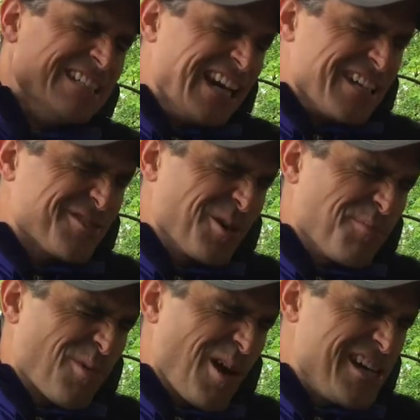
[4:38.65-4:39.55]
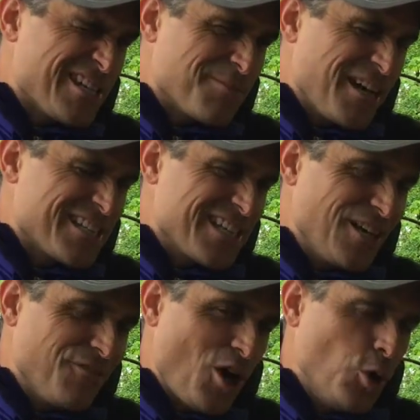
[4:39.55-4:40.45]
I sort of braced
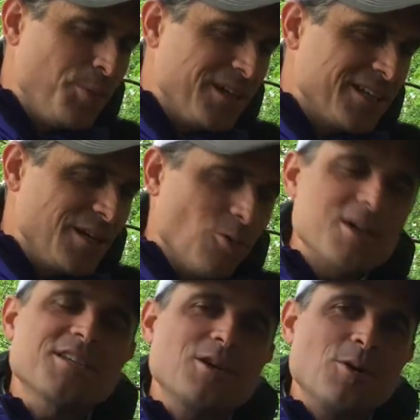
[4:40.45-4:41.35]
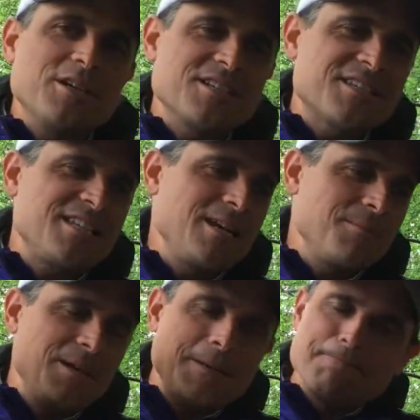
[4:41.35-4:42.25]
myself, hoping that it wasn't going to sting
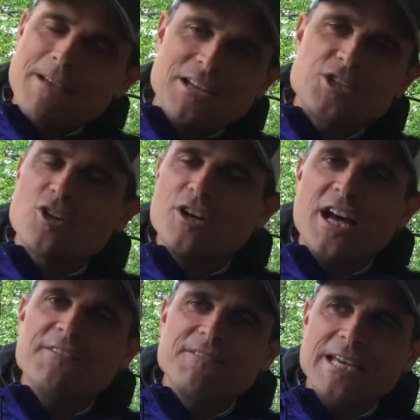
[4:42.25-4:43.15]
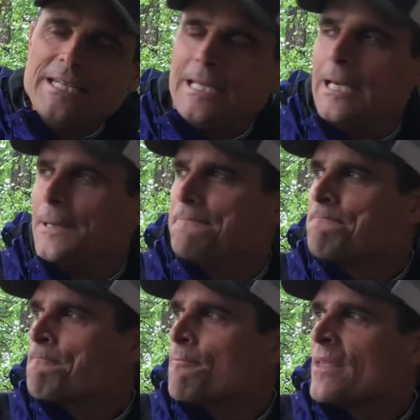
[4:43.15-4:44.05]
me, and sure enough, it did.
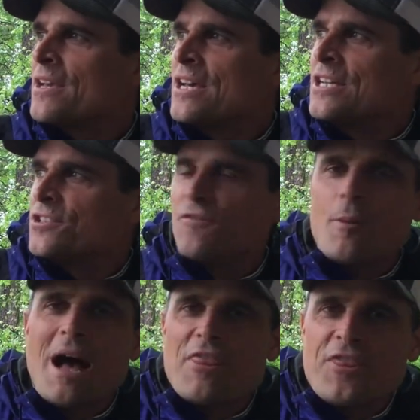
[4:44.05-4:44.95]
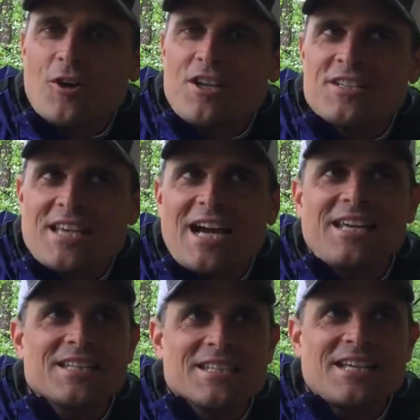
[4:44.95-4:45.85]
So for about 30
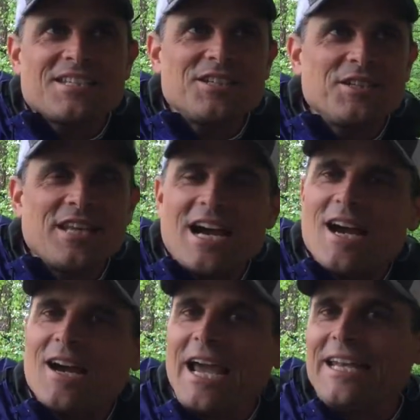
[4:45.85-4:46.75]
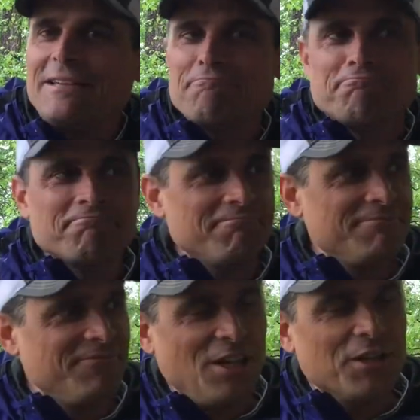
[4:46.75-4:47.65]
seconds, I stood there and
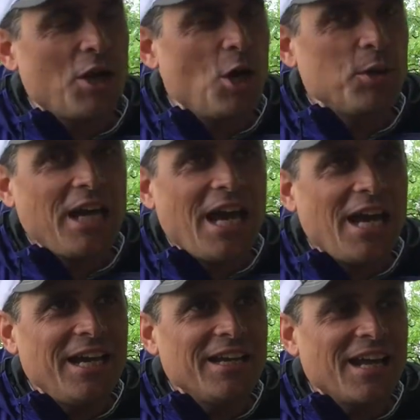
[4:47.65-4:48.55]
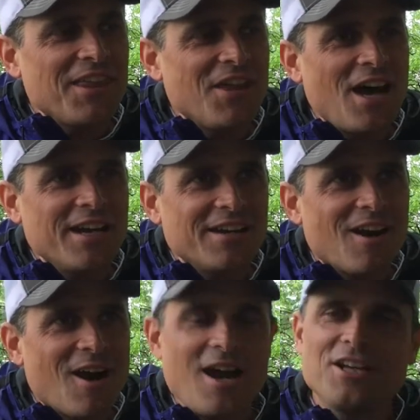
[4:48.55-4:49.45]
felt okay, and I thought,
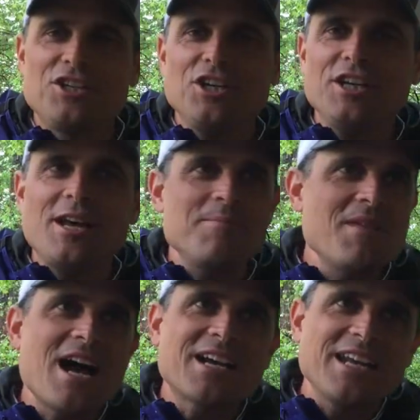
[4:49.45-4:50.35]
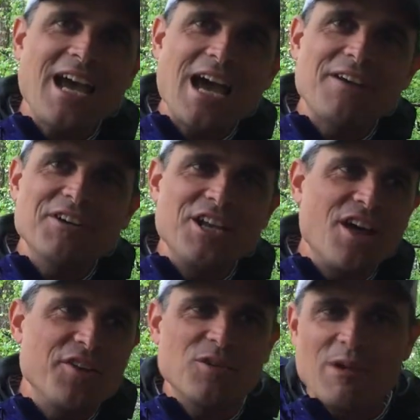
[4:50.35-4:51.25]
all right, good, I'm not going to have
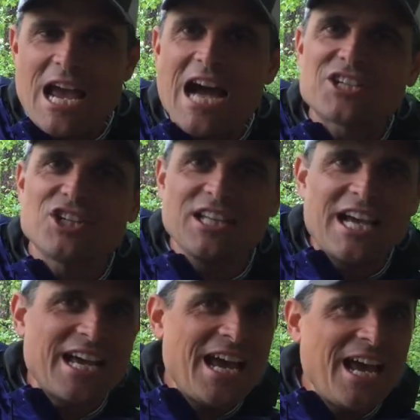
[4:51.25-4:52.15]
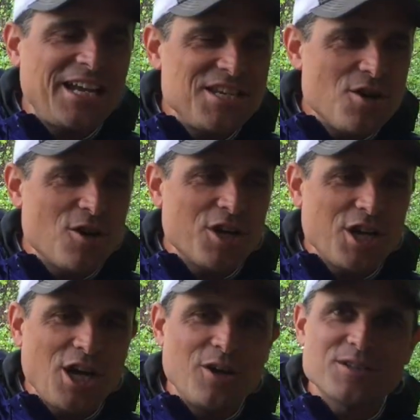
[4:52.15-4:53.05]
another reaction like I had a year
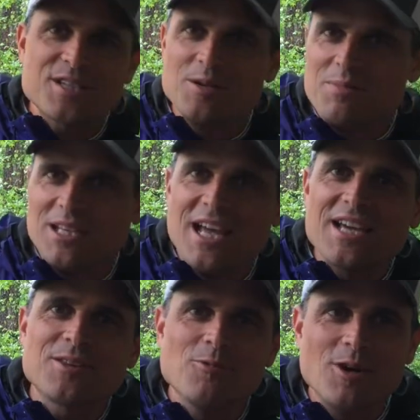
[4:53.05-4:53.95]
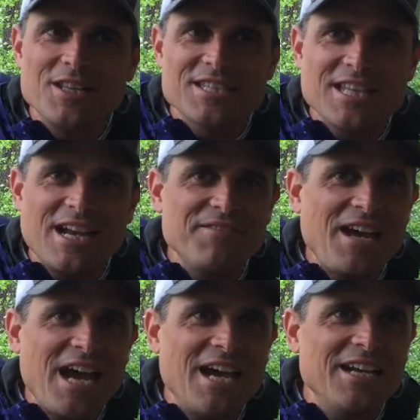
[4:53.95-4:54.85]
ago. It's going to be like the ones that I've
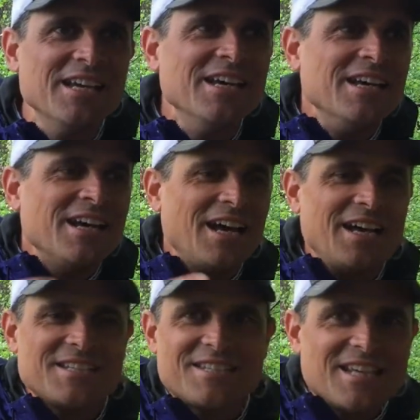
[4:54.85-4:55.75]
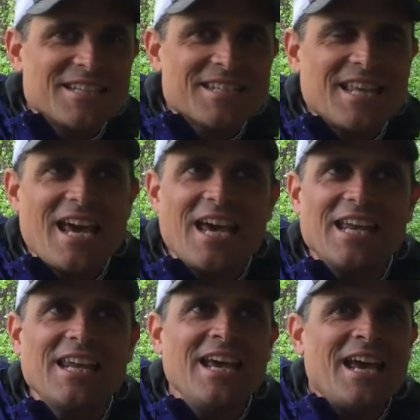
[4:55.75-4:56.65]
had since
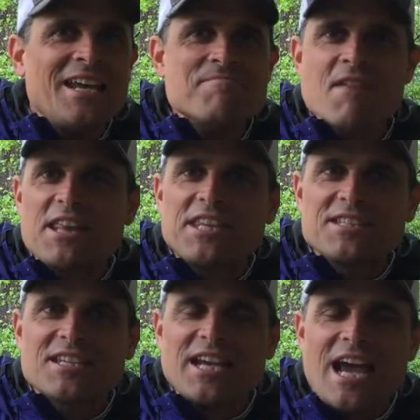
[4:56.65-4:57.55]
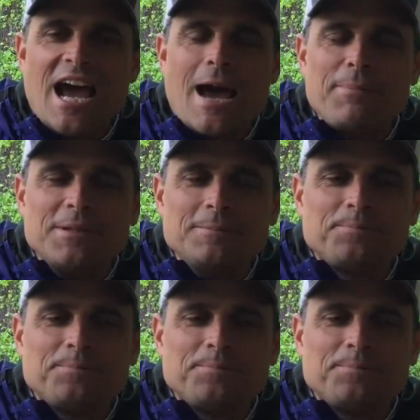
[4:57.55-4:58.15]
then. Nothing's going to happen.